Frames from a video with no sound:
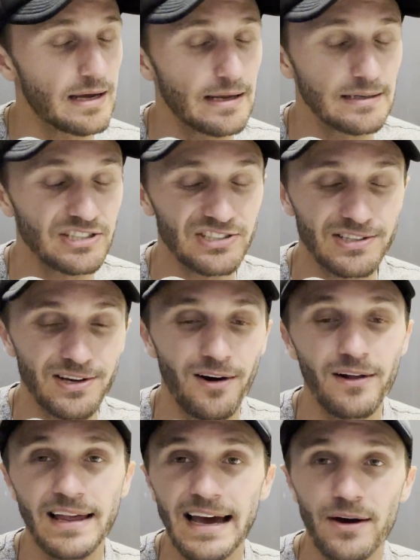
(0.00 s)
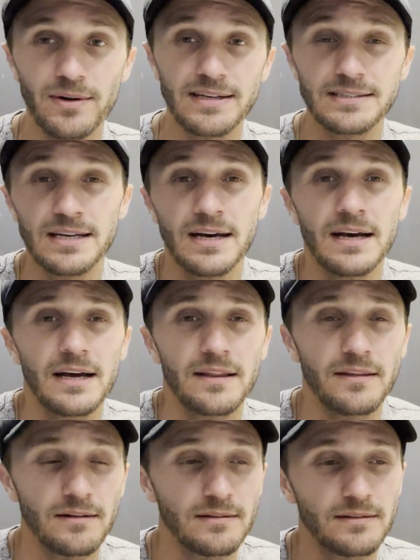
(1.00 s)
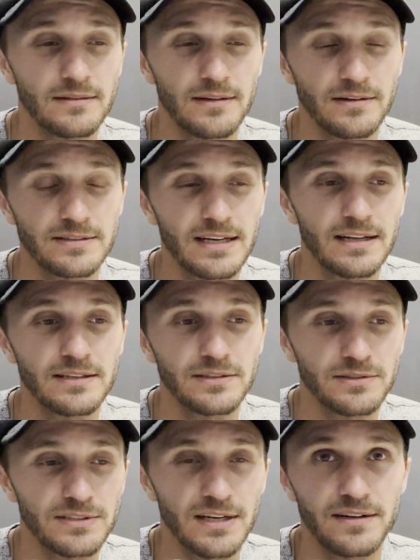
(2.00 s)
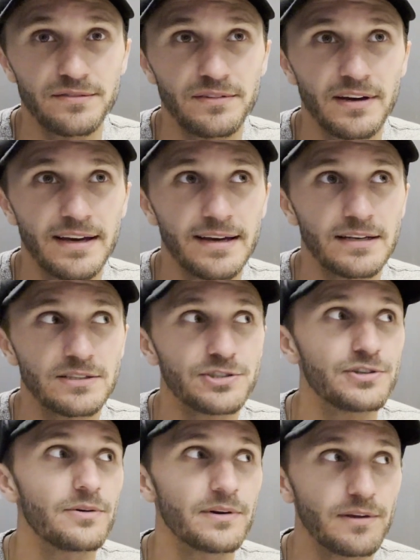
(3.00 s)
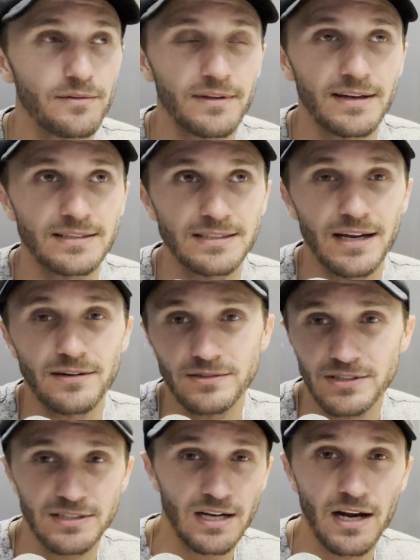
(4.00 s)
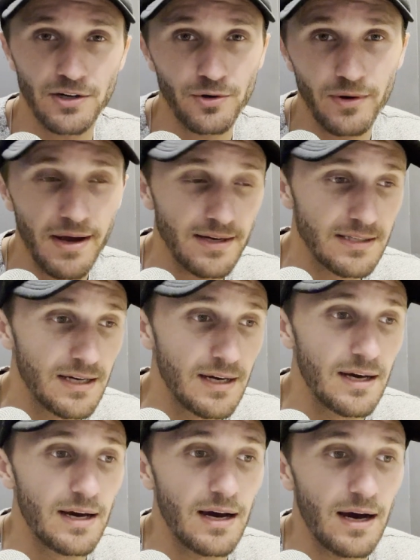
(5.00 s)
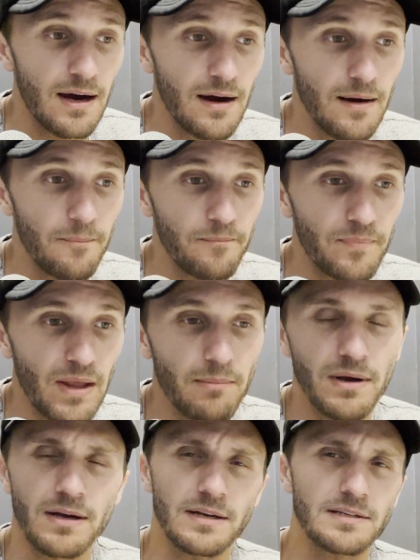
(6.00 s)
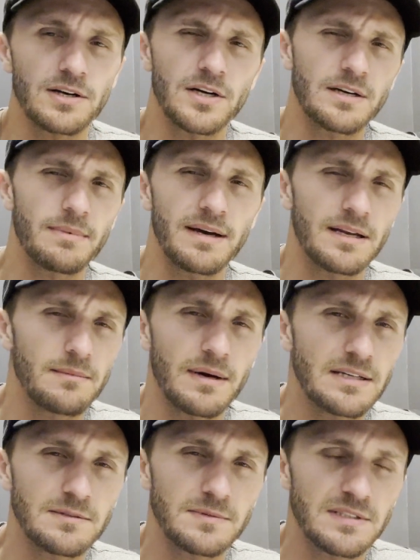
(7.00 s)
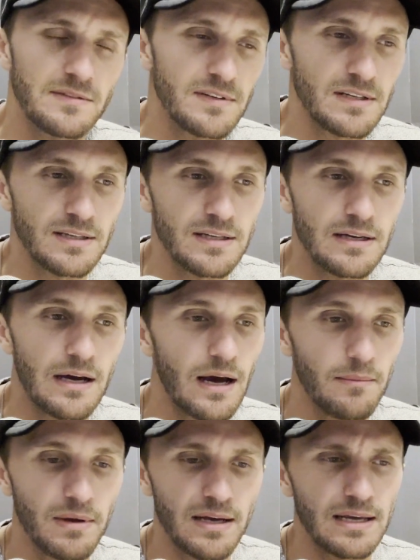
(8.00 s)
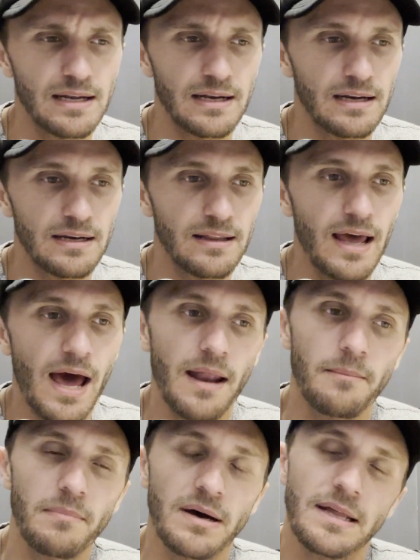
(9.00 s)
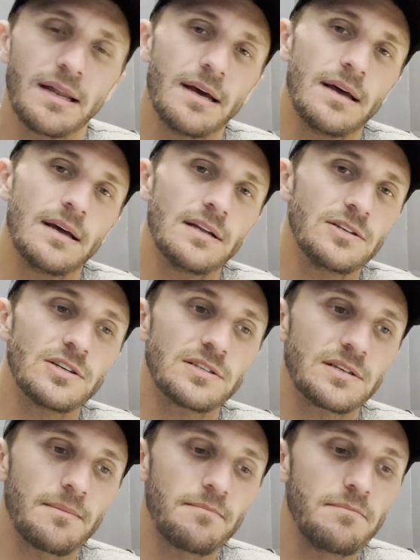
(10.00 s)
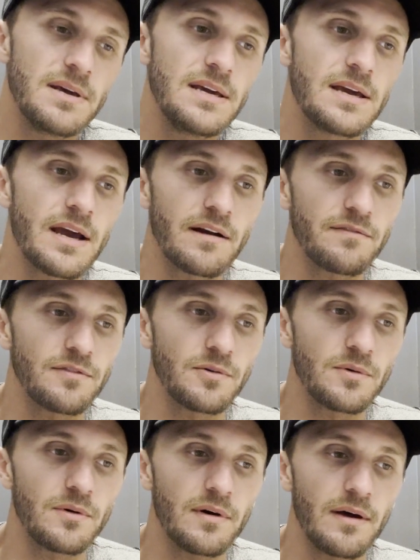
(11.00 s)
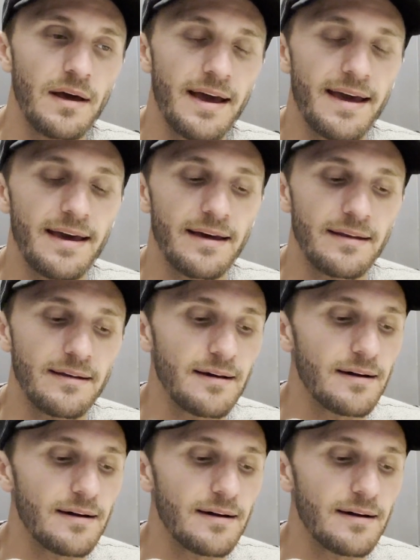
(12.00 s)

and just call it how it is. They're telling you stuff and showing you things that are just not correct. I'm not going to talk about anybody specifically. I'm not getting into that. But just be careful and